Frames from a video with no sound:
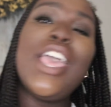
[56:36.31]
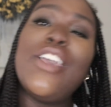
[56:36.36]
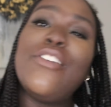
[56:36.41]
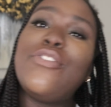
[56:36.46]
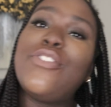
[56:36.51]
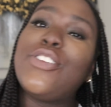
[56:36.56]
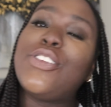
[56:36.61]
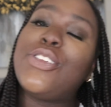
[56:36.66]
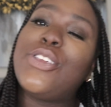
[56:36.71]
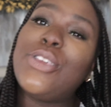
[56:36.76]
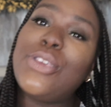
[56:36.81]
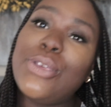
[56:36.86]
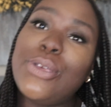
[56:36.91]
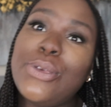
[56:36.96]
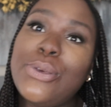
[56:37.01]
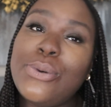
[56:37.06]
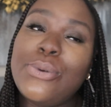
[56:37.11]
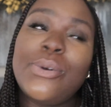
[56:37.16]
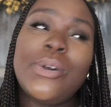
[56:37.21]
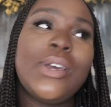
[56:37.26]
If
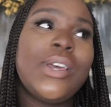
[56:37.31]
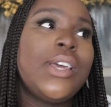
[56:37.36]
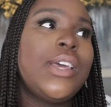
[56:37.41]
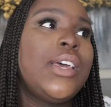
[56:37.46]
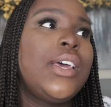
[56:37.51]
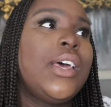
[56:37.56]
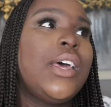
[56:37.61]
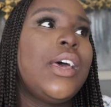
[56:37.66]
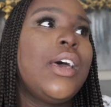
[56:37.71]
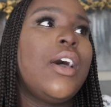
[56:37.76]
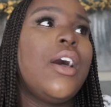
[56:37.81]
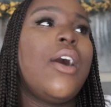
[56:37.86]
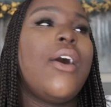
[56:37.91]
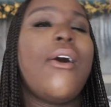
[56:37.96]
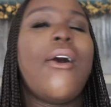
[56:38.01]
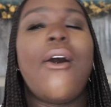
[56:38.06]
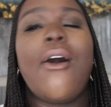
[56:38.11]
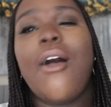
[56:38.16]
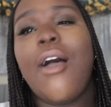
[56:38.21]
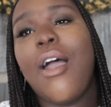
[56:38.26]
you
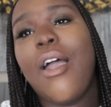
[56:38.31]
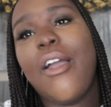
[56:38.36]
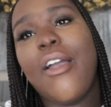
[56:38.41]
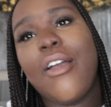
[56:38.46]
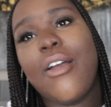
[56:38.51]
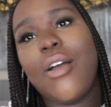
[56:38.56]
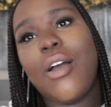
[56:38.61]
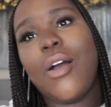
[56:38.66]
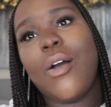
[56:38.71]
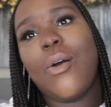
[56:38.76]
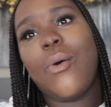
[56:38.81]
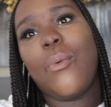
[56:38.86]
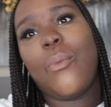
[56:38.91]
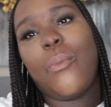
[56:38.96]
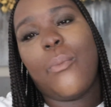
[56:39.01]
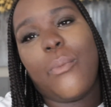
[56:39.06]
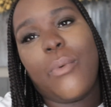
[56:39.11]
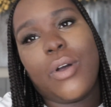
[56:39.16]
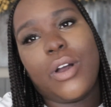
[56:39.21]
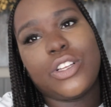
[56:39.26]
are
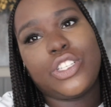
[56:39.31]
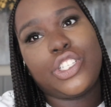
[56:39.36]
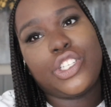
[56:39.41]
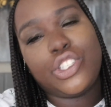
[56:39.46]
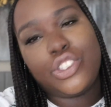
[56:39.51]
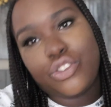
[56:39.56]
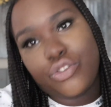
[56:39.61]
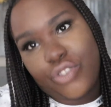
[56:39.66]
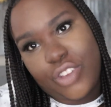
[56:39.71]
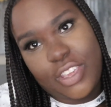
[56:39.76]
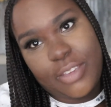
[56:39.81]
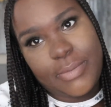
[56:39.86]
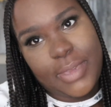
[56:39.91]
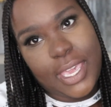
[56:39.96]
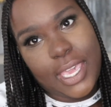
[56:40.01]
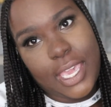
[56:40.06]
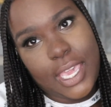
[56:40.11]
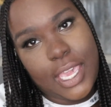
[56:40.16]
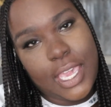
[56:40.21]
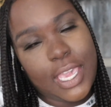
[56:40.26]

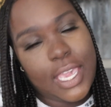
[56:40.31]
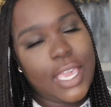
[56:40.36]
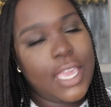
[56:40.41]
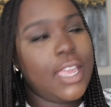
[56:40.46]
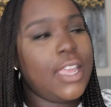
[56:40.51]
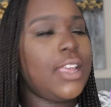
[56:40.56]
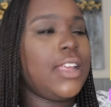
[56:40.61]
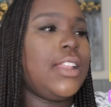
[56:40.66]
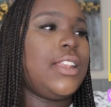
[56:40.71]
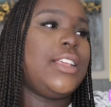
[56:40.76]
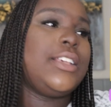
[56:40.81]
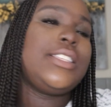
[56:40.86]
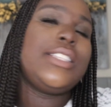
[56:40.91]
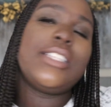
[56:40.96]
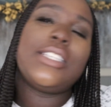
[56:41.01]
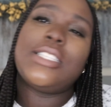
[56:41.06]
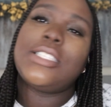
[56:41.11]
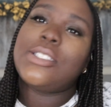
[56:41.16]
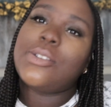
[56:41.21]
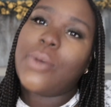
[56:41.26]
streaming,
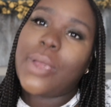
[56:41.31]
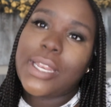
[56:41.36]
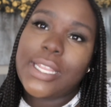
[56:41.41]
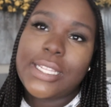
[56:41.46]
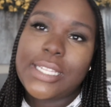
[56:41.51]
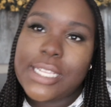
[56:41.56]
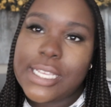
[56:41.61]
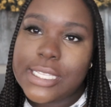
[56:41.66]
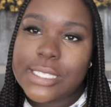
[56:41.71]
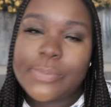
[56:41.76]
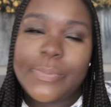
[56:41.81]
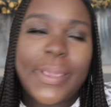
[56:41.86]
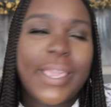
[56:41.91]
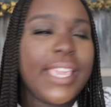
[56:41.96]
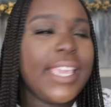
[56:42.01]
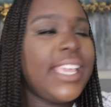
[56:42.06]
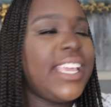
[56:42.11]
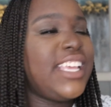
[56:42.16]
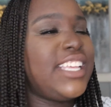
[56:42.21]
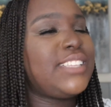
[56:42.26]
listening to any
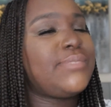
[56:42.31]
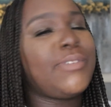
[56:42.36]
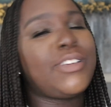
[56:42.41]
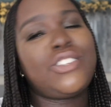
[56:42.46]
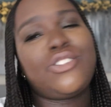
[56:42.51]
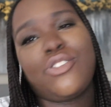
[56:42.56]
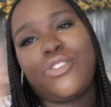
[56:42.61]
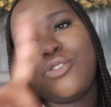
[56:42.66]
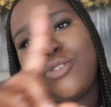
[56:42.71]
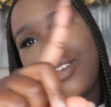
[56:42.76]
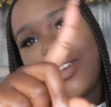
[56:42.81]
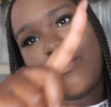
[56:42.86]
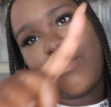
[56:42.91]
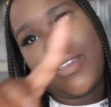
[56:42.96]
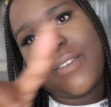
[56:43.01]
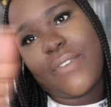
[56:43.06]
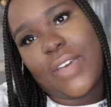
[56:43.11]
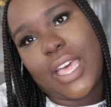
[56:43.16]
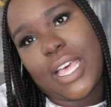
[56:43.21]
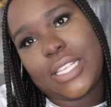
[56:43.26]
DSPs, make sure you give
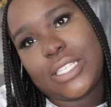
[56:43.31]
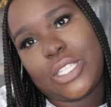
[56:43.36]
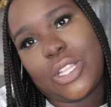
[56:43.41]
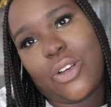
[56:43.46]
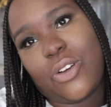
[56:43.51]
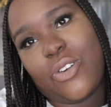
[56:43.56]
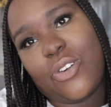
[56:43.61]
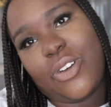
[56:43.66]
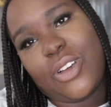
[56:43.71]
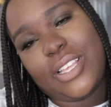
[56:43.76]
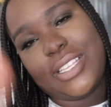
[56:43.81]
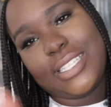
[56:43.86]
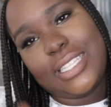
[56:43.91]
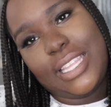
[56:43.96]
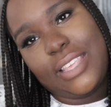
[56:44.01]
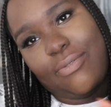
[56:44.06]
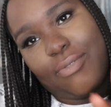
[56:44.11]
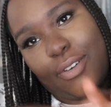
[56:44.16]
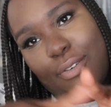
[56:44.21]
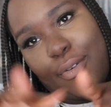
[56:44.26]
me 5
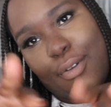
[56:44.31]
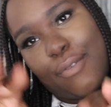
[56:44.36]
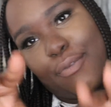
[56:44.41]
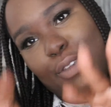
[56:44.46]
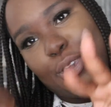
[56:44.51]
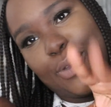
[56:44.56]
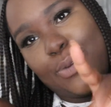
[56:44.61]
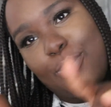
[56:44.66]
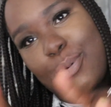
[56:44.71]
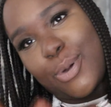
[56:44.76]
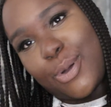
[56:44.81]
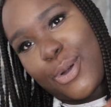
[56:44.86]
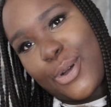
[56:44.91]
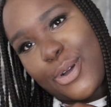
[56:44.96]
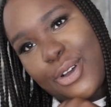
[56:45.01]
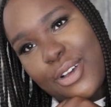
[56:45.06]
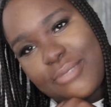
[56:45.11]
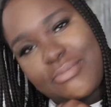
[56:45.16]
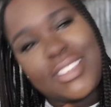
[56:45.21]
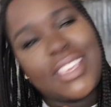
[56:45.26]
stars. Leave a review or
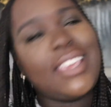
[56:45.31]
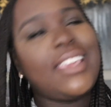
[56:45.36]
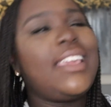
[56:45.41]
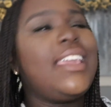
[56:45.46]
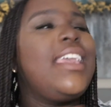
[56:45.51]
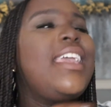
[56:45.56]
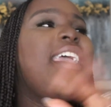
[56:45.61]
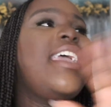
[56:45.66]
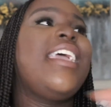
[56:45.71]
comment.